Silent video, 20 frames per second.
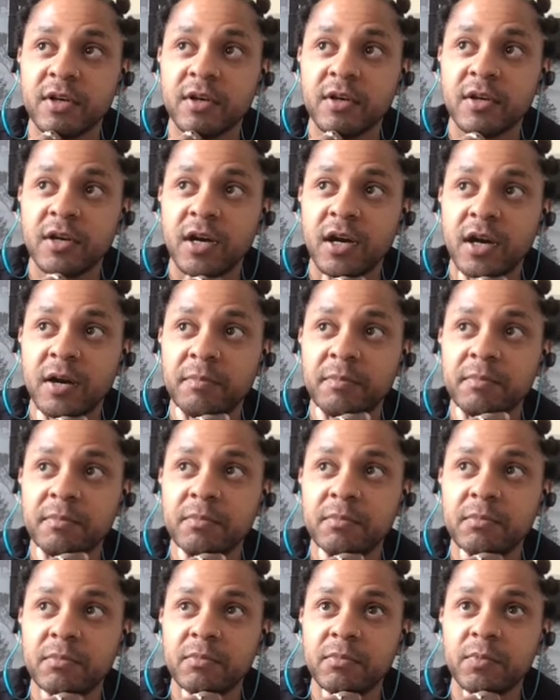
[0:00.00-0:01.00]

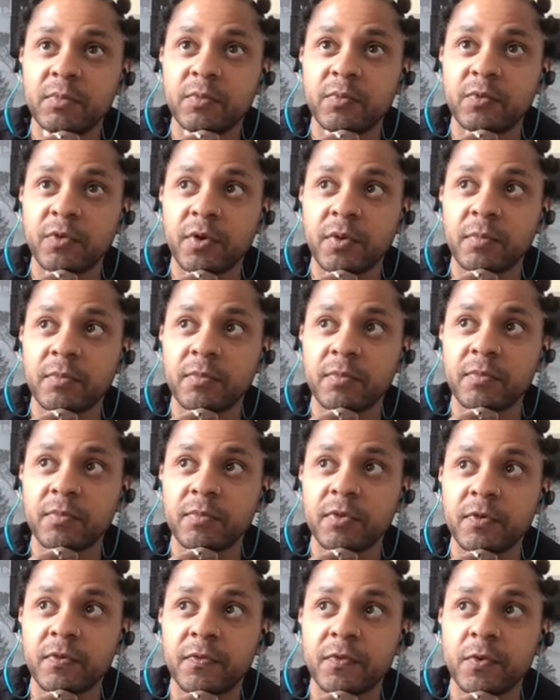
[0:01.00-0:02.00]
from the
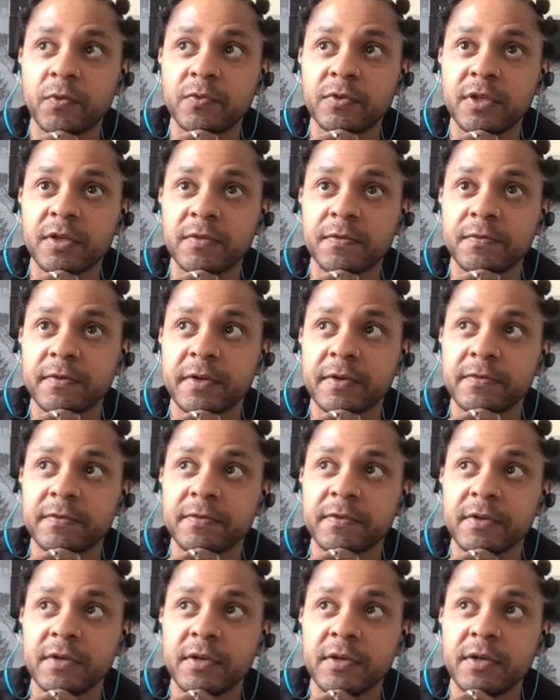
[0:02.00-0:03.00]
fourth to the fifth,
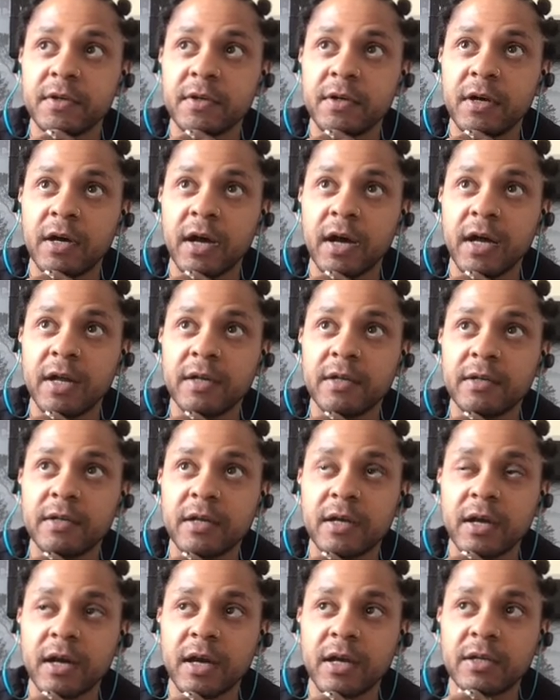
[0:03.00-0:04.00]
and I
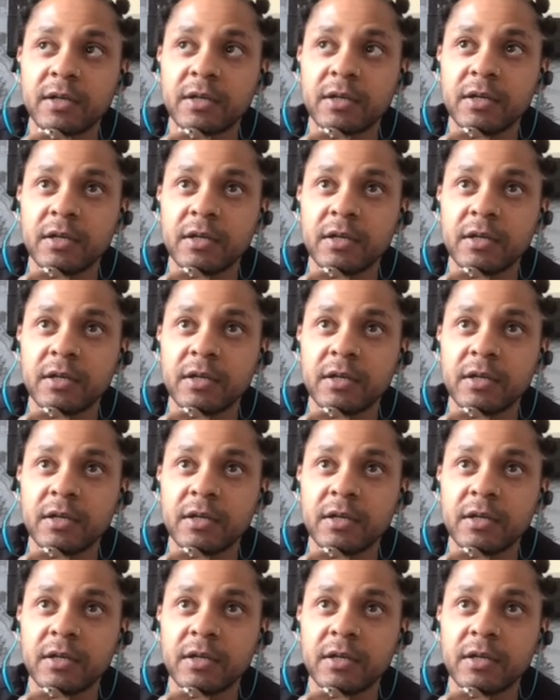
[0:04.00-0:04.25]
had the